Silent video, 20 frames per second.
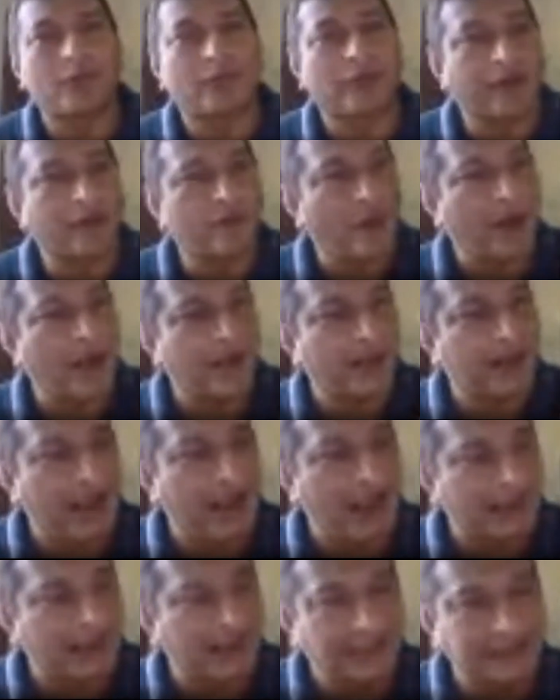or required
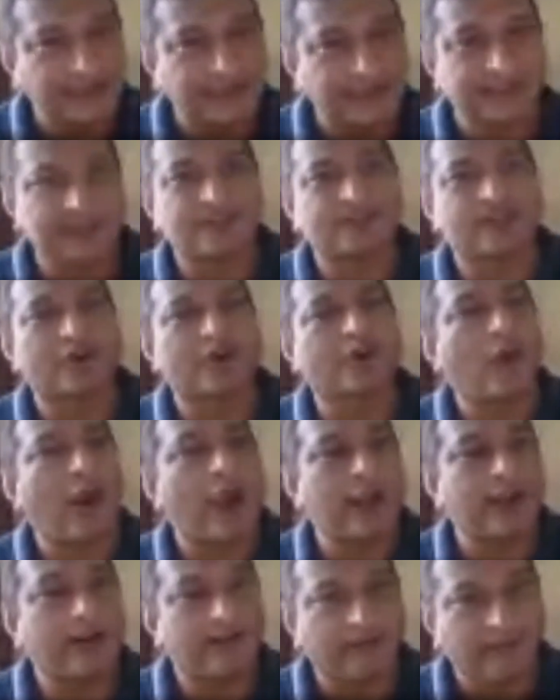analysis,
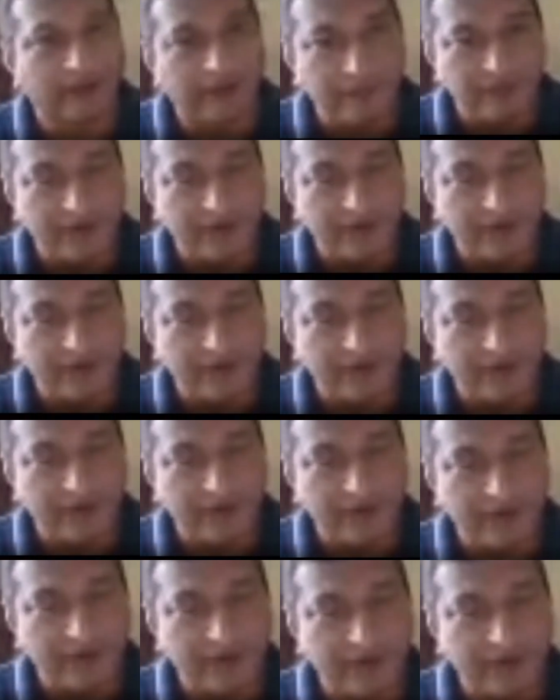required reviews